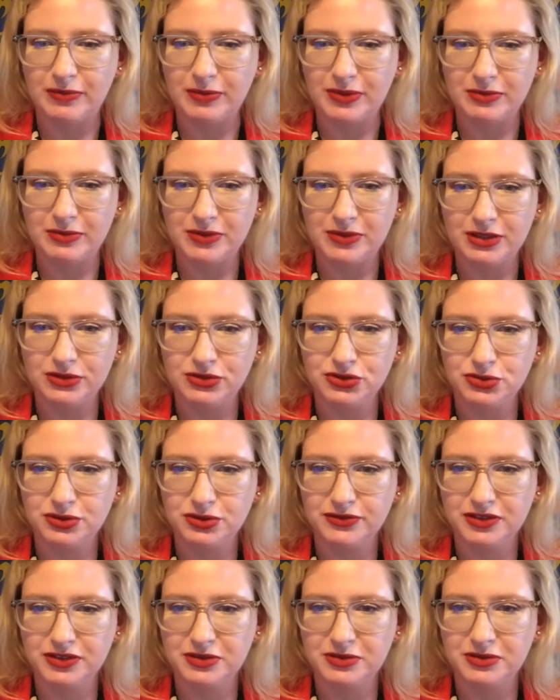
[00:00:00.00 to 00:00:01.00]
but I'm not sure
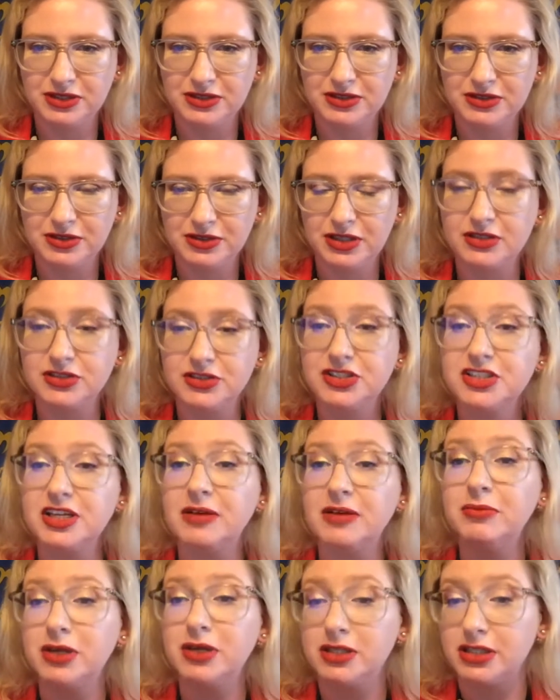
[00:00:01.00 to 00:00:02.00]
if anyone else can
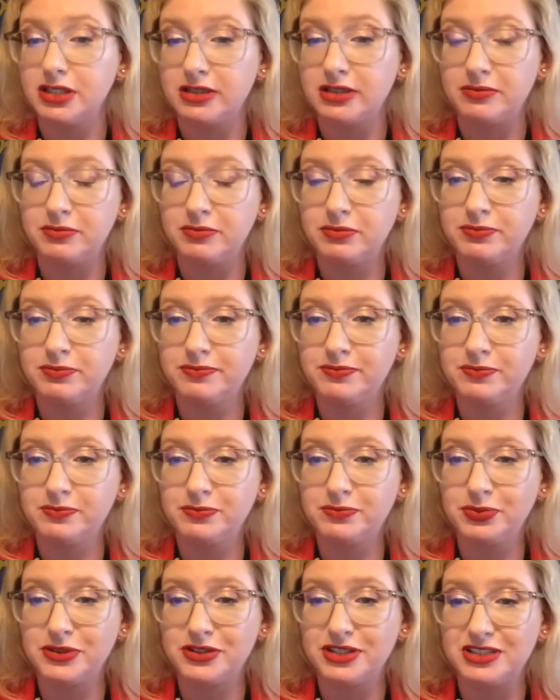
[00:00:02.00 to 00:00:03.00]
somebody
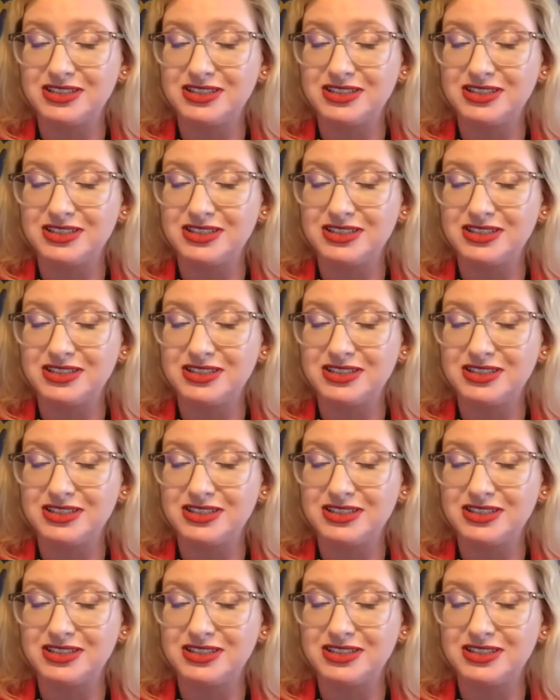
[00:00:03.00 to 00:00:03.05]
put, mm -hmm.